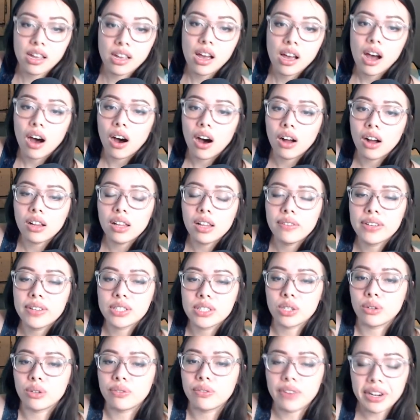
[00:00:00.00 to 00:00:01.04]
All of us
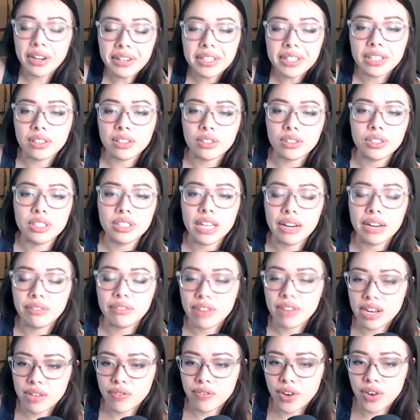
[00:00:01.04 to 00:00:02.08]
are very alert and
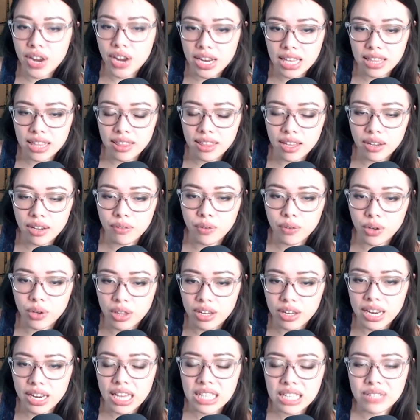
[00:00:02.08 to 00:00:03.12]
ready for anything for the
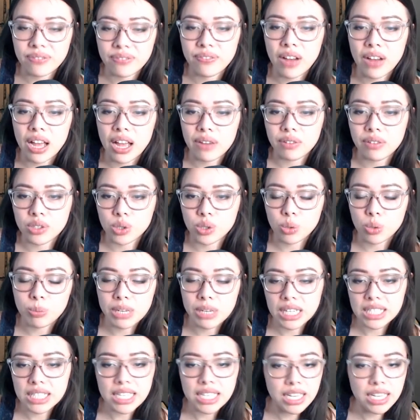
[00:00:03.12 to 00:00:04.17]
next 5 or so
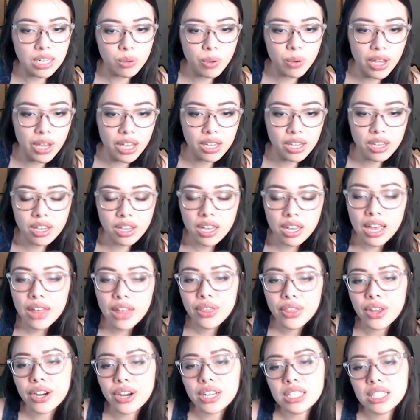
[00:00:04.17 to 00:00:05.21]
minutes anyway.
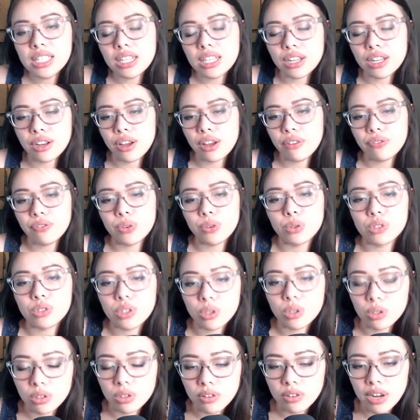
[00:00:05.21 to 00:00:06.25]
There isn't enough food to
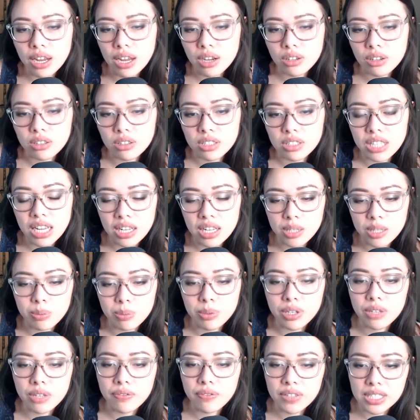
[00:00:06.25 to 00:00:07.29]
go around. Ted is
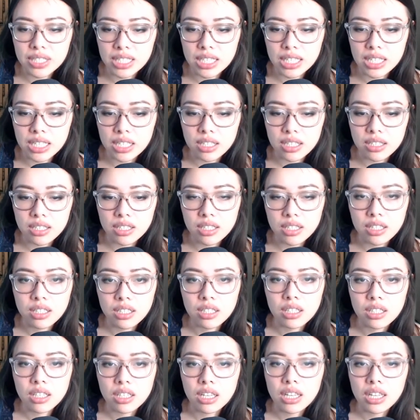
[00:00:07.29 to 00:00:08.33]
pretty fatigued.
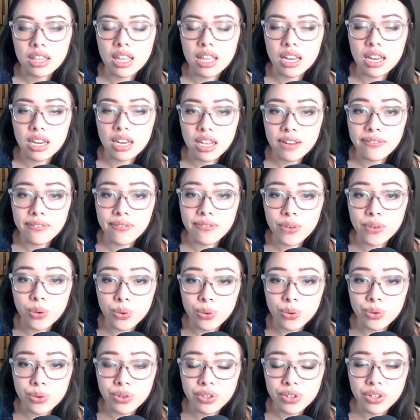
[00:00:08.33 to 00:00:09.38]
They need
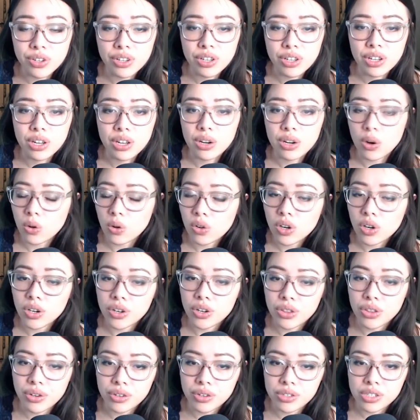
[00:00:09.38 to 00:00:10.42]
food. No longer
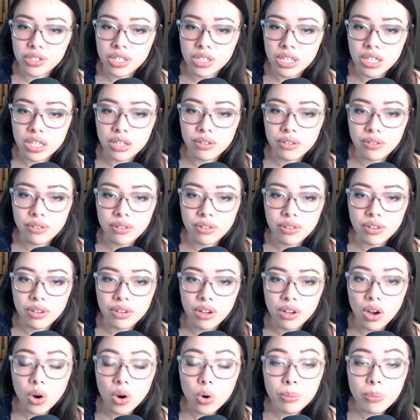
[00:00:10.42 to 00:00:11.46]
thirsty.
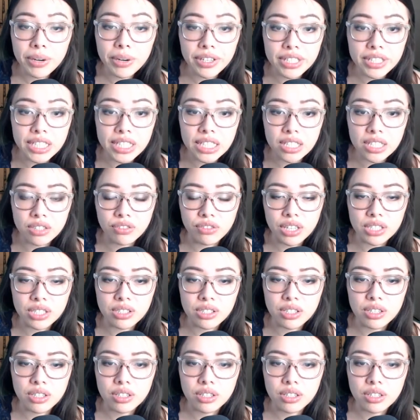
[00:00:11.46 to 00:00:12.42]
Oh, Mary Jane has rested.